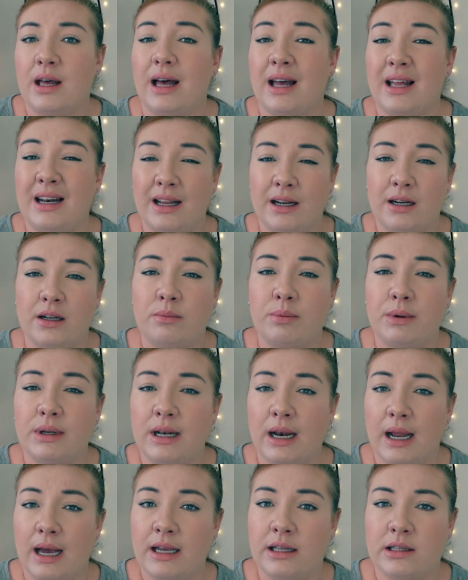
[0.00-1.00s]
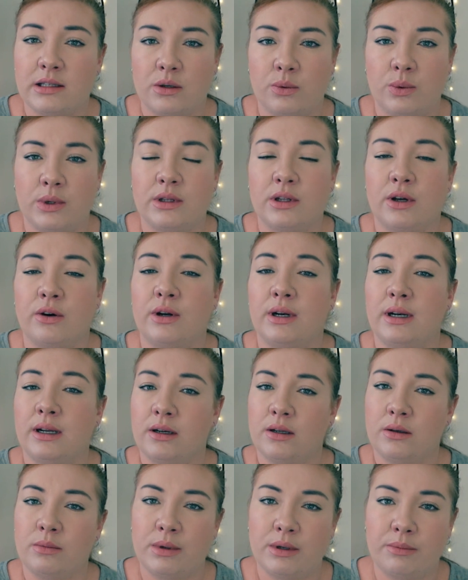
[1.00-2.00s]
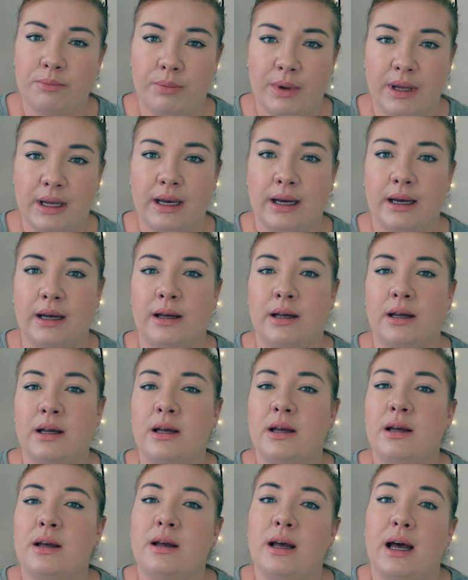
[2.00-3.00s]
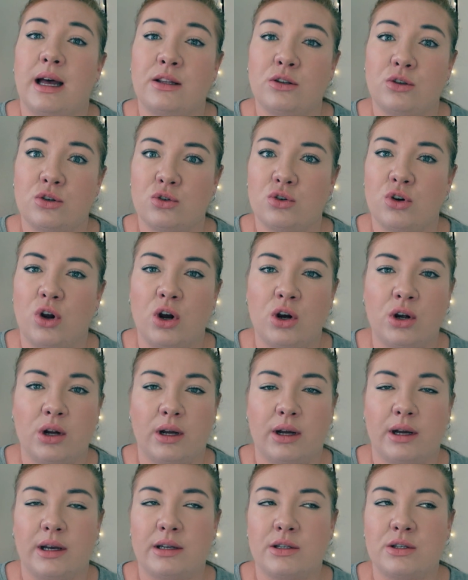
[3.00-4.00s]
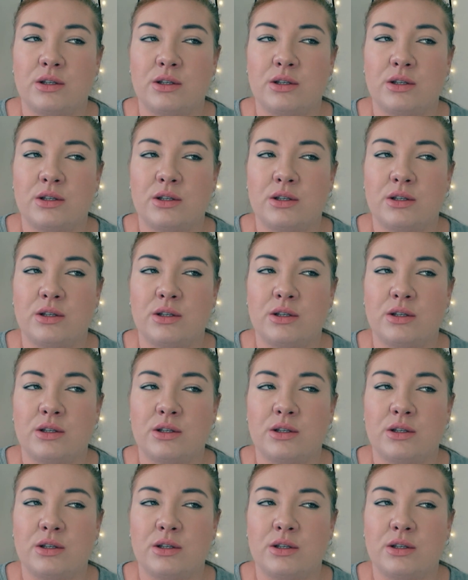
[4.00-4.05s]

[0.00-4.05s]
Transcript: a little bit later when they're a little bit bigger and stronger.